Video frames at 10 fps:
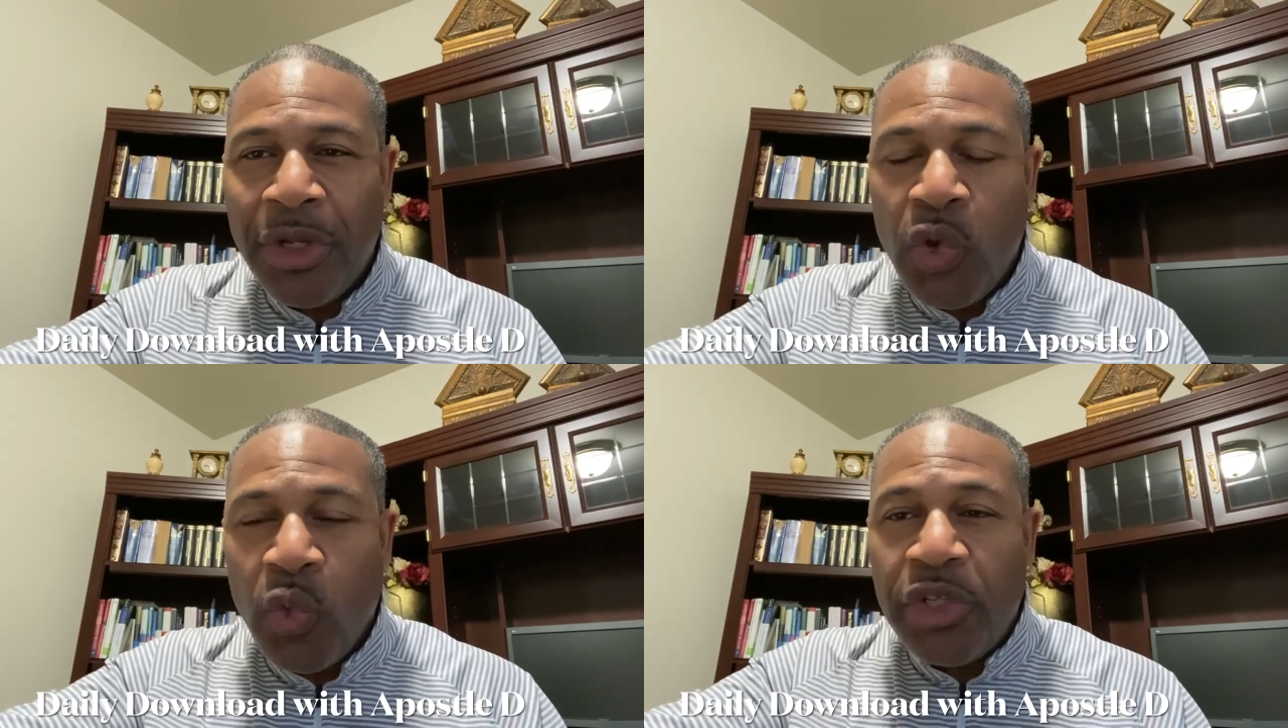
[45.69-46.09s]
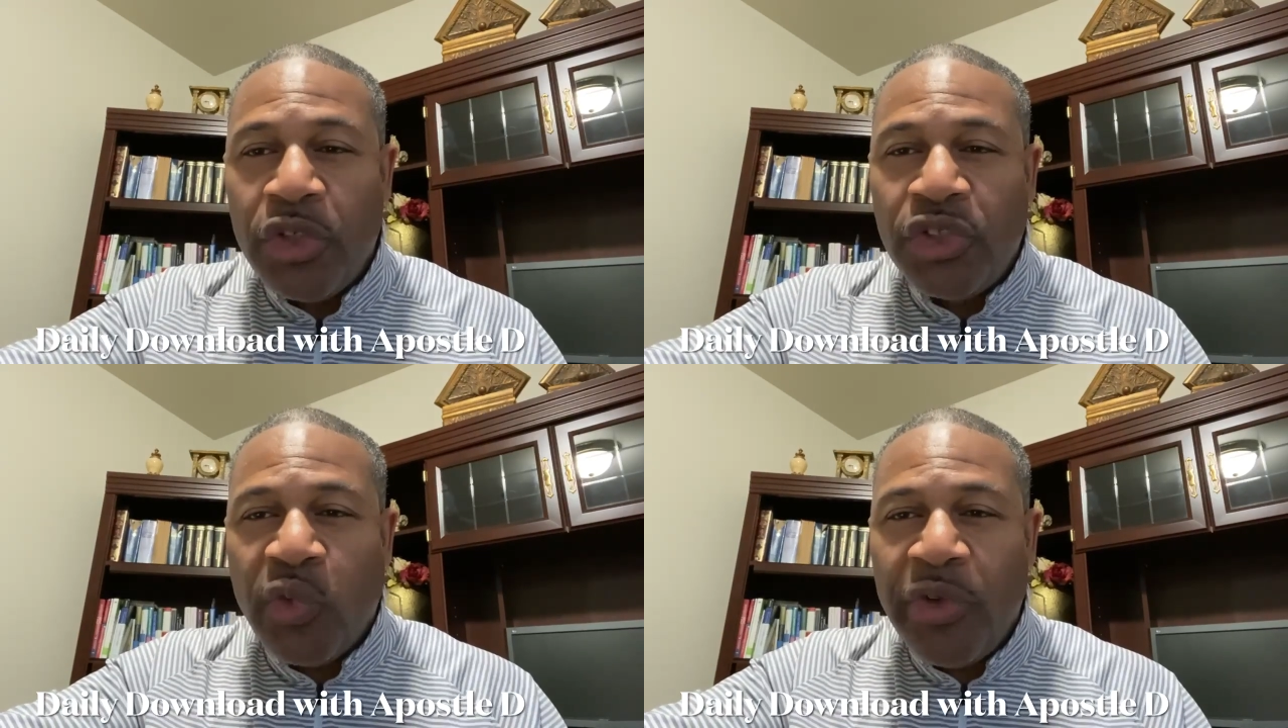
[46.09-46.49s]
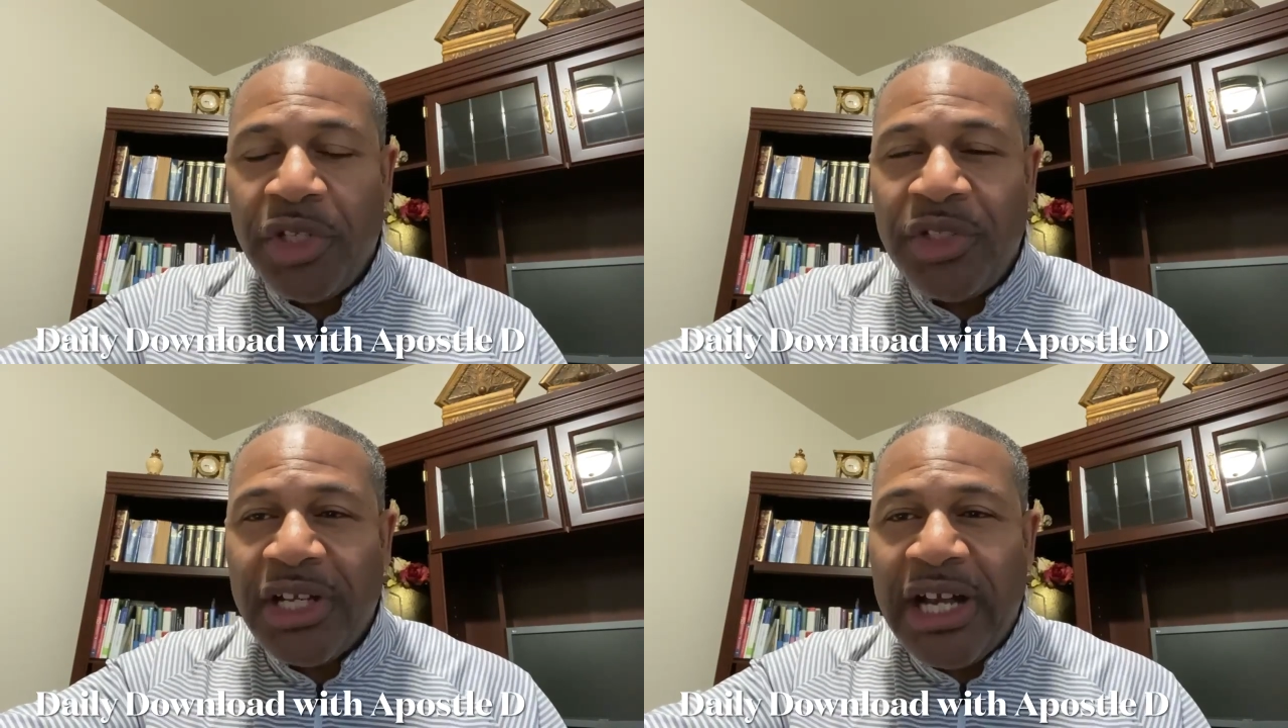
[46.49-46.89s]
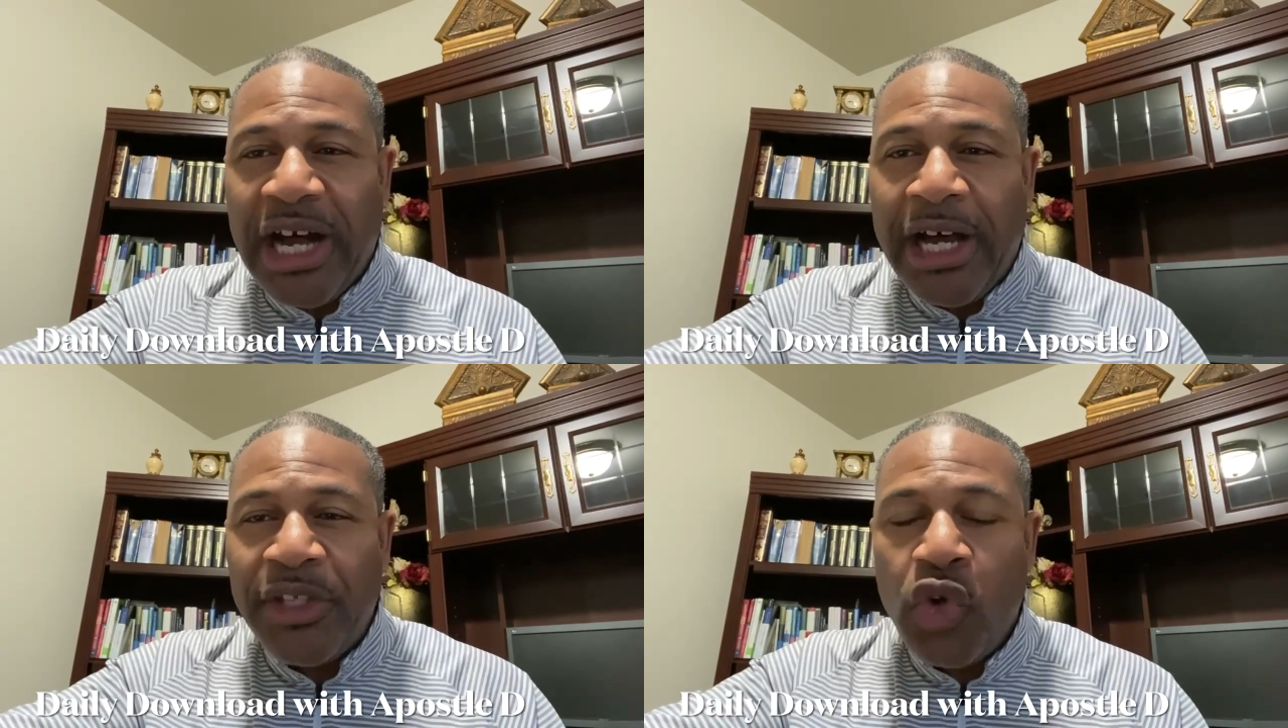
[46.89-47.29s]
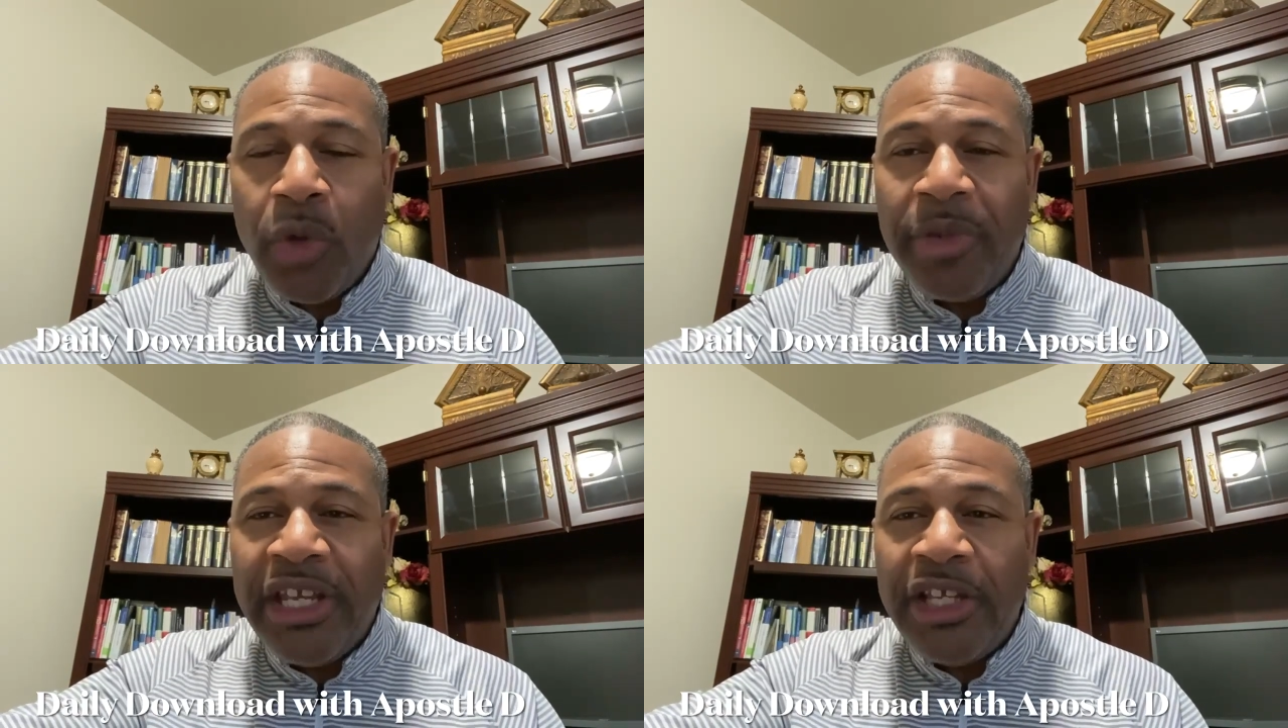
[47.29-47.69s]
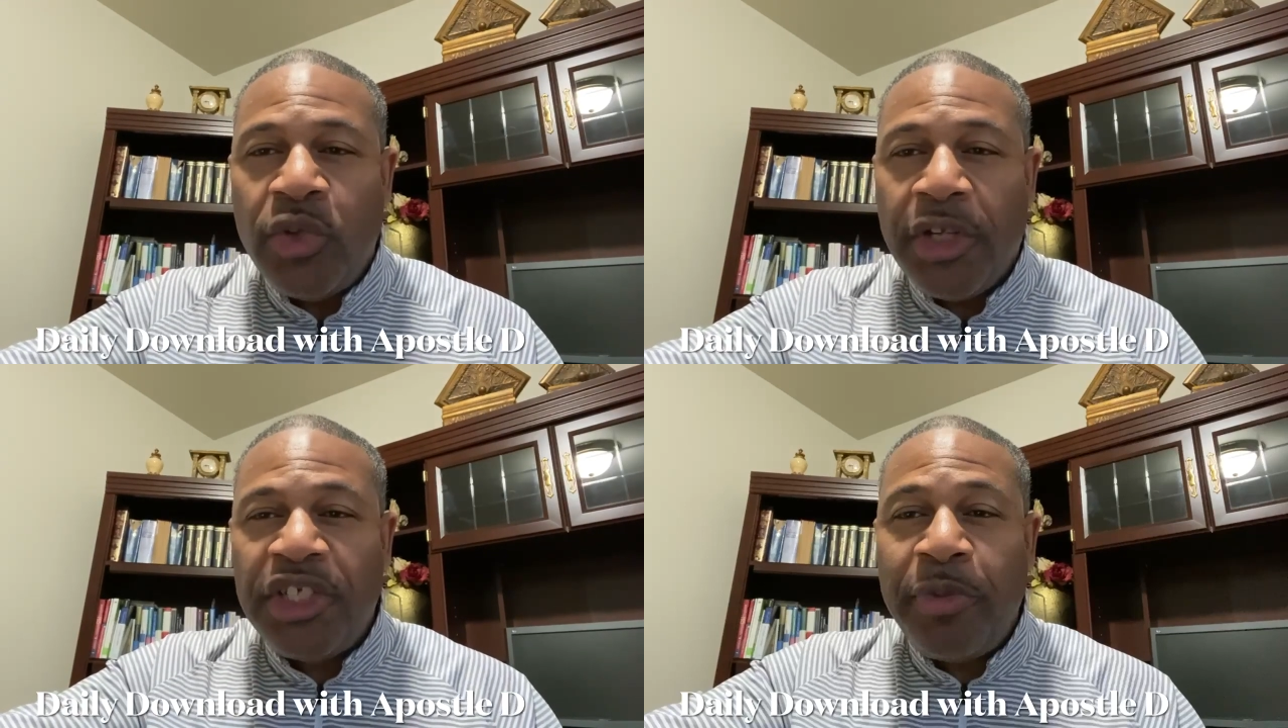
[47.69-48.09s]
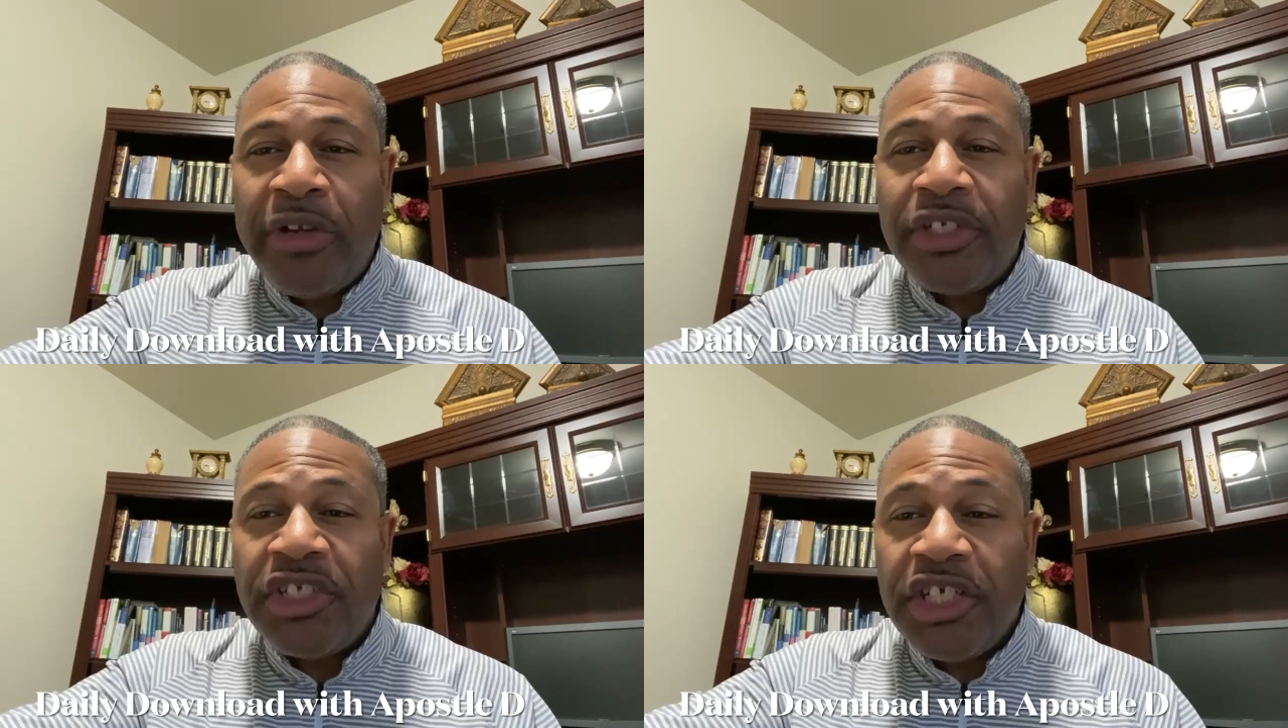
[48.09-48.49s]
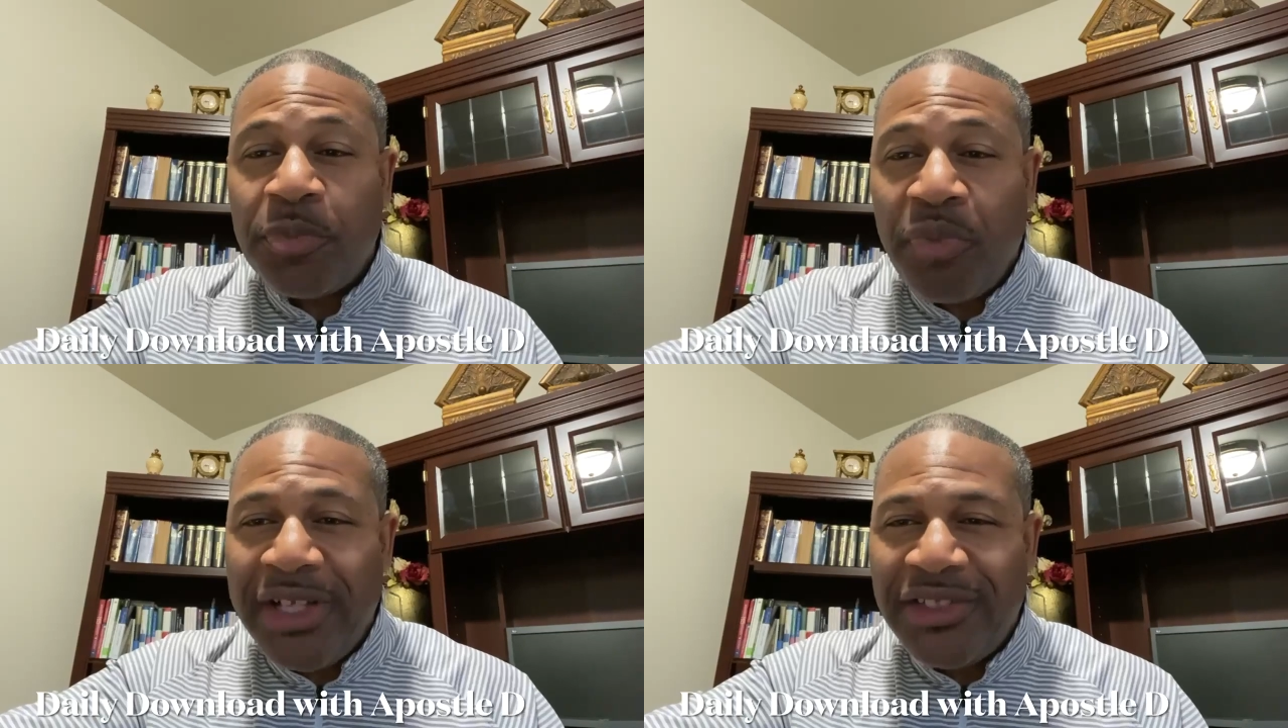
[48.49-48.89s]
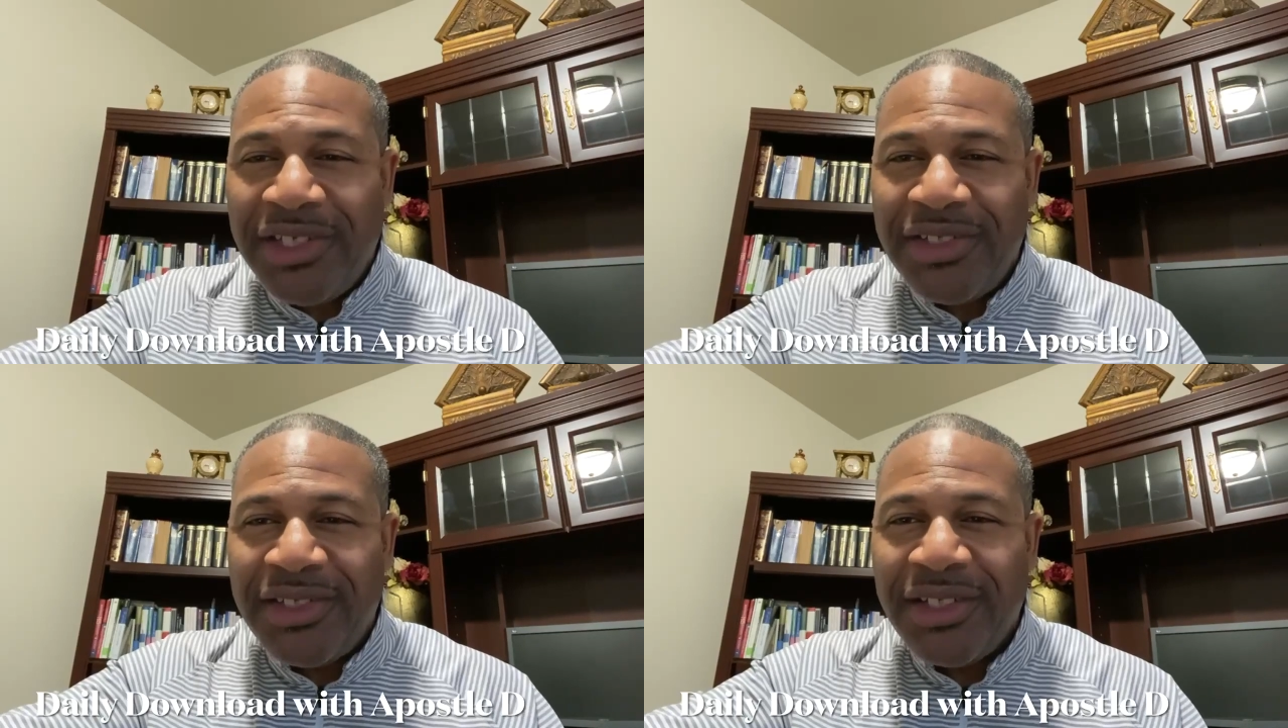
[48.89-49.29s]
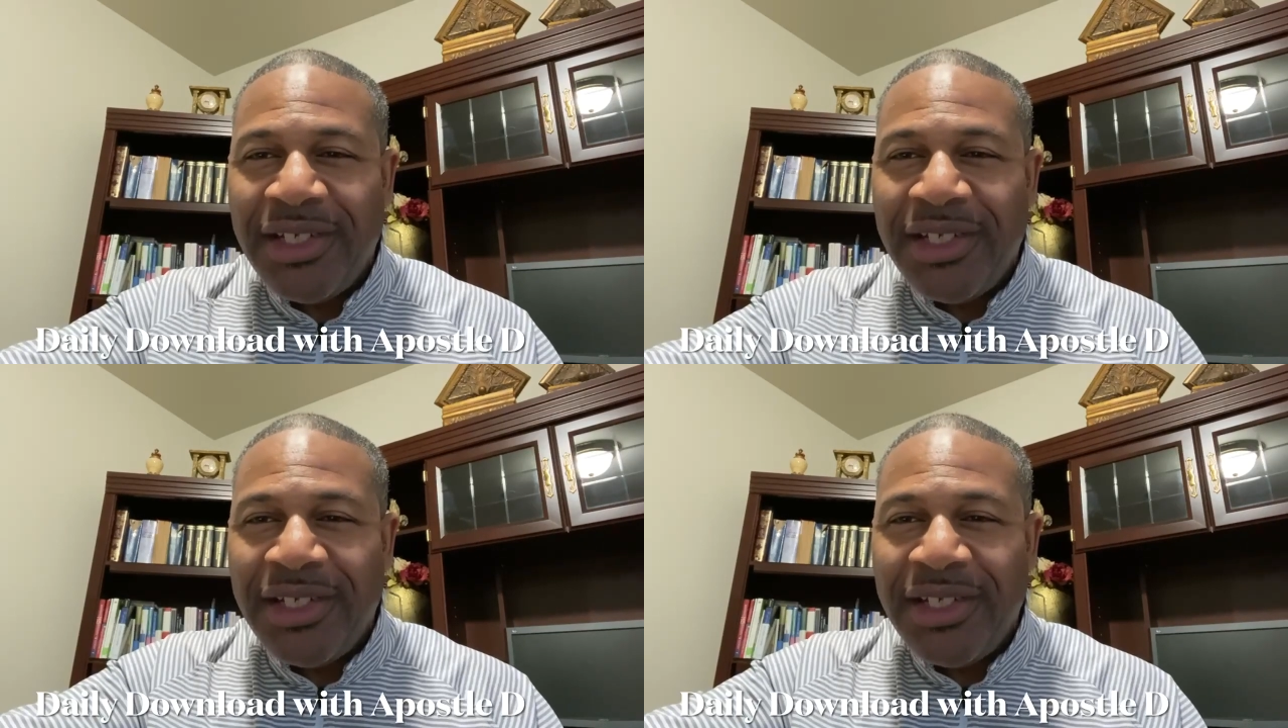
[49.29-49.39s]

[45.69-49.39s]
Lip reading: When you surrender to God, you will begin to experience His presence,